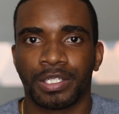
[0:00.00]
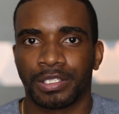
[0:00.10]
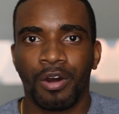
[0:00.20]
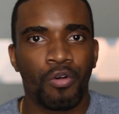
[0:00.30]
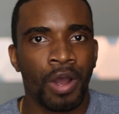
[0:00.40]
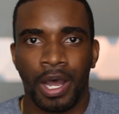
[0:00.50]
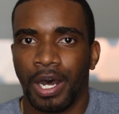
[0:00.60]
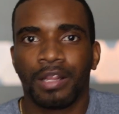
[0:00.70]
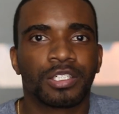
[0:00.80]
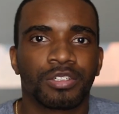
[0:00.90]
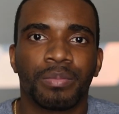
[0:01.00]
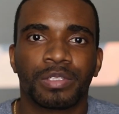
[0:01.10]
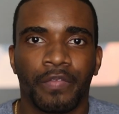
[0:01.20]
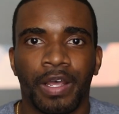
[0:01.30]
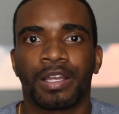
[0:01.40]
There's no other
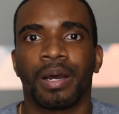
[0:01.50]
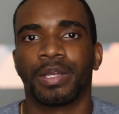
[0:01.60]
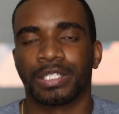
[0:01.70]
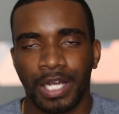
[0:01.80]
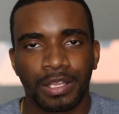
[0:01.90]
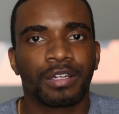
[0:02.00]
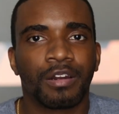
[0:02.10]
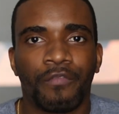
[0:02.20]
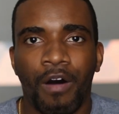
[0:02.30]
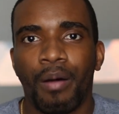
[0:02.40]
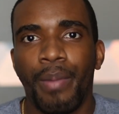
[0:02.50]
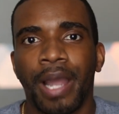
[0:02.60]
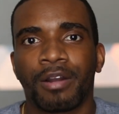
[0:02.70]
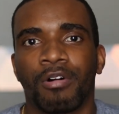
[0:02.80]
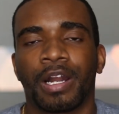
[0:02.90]
streams of income. There's nothing to fall
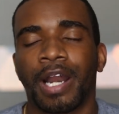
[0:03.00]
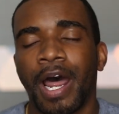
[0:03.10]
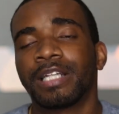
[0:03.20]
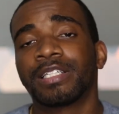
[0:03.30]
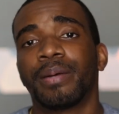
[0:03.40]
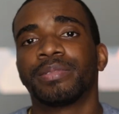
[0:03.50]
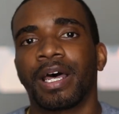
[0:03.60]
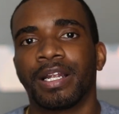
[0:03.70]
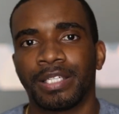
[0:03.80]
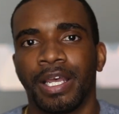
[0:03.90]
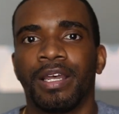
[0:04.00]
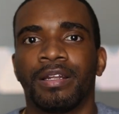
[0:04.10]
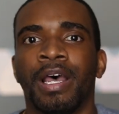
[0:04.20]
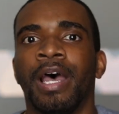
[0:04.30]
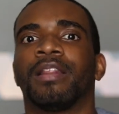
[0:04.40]
back on. And nine times out of
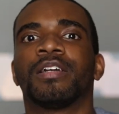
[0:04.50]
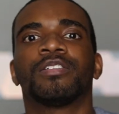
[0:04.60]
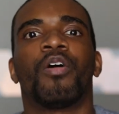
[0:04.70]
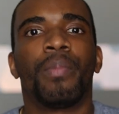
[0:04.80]
10, there's no